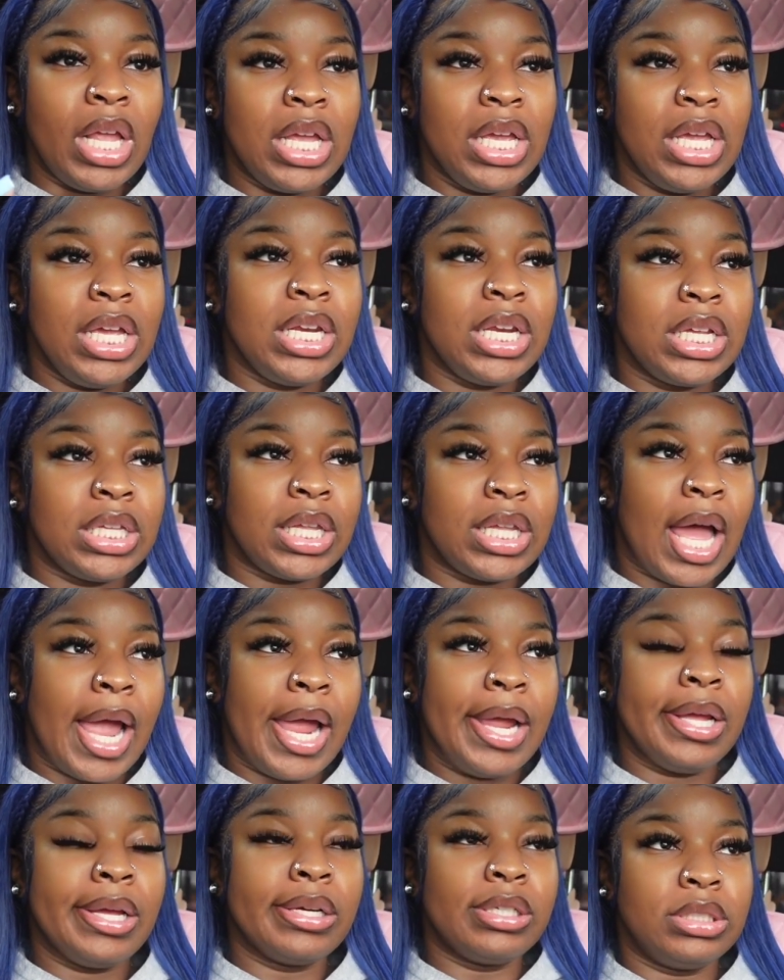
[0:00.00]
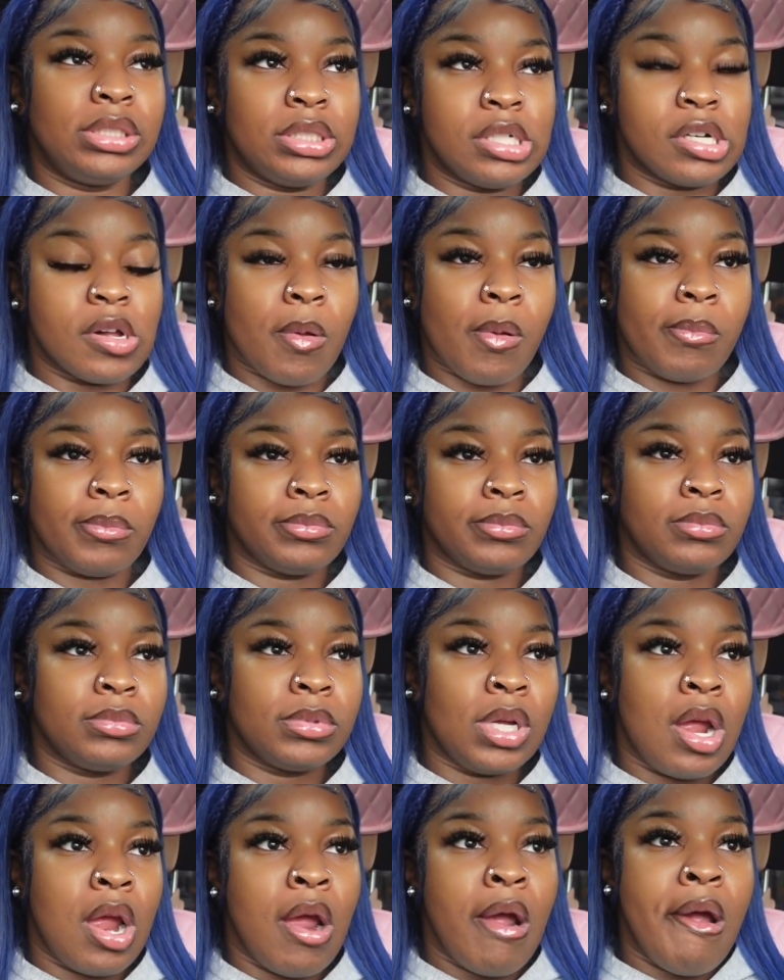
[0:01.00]
eating, like,
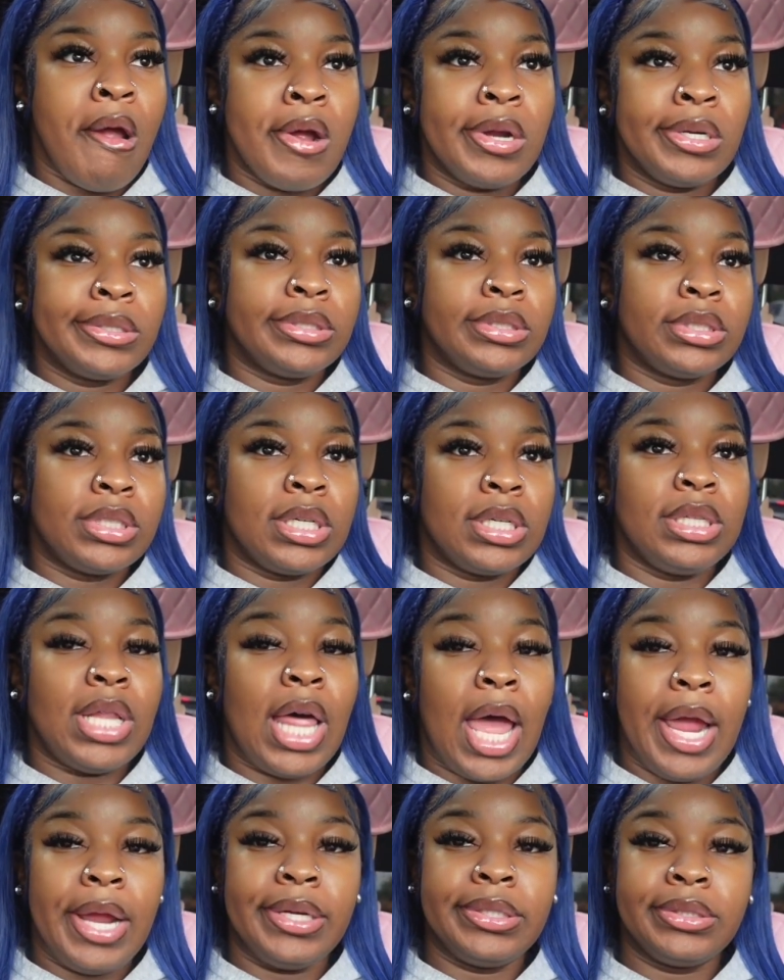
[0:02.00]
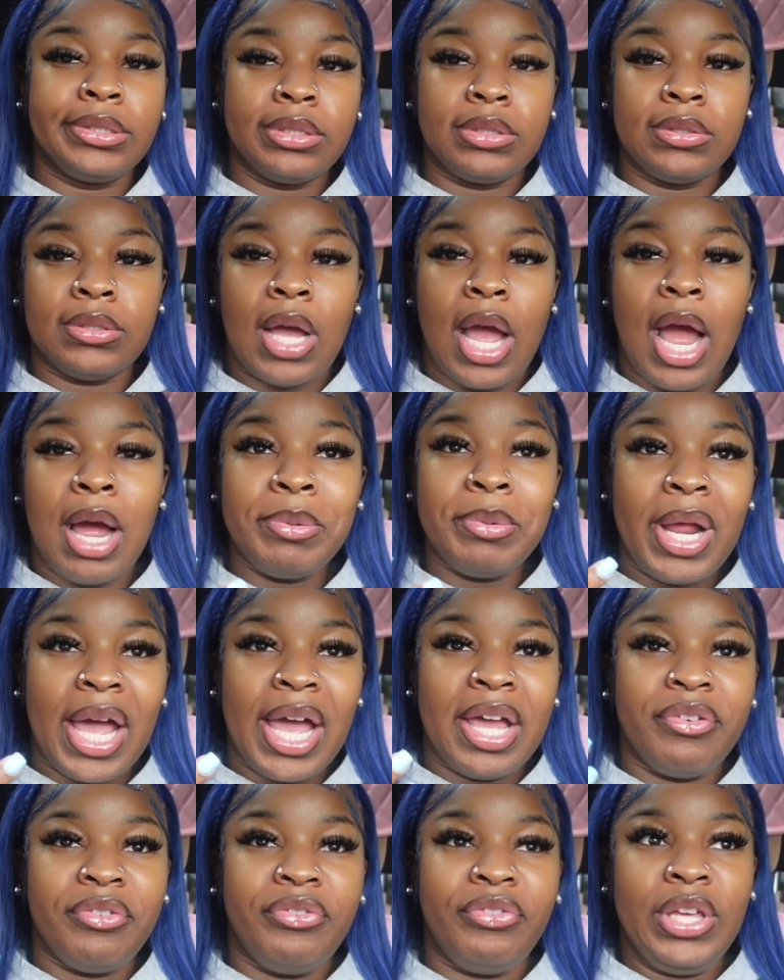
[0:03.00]
I'm
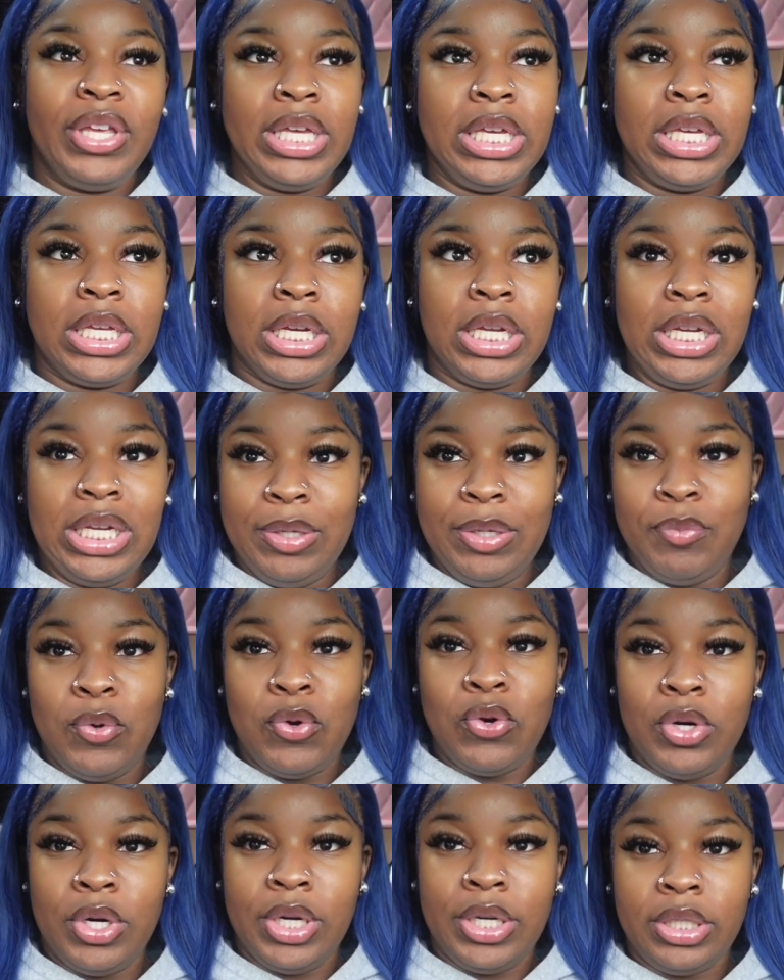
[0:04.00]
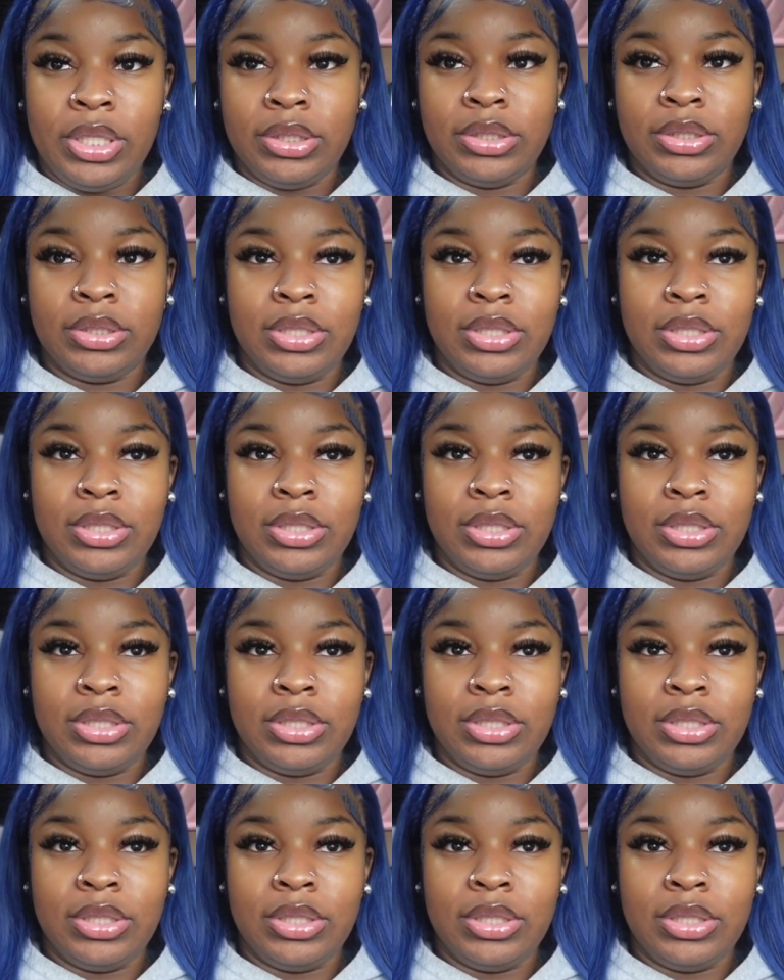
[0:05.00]
not vegan anymore.